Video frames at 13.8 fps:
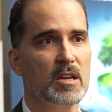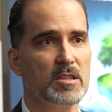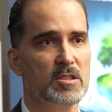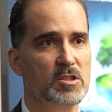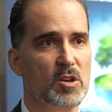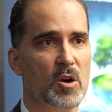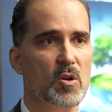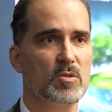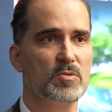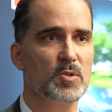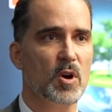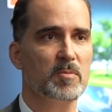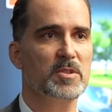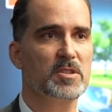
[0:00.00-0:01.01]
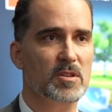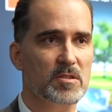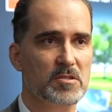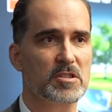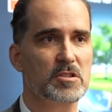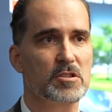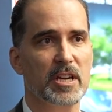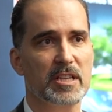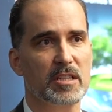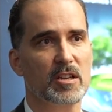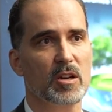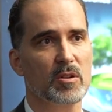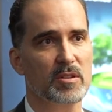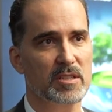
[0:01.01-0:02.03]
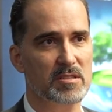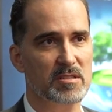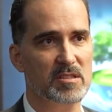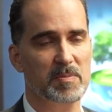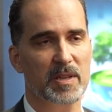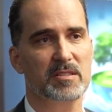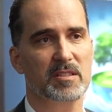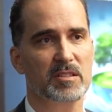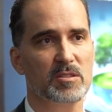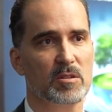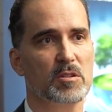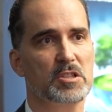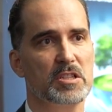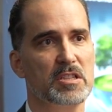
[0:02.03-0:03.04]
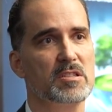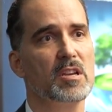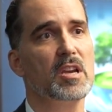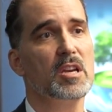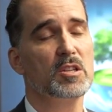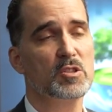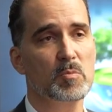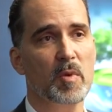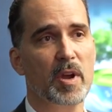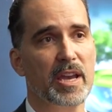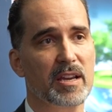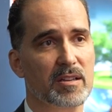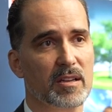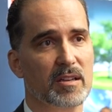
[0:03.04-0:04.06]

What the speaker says: So ROHM is concentrating on these display technologies to make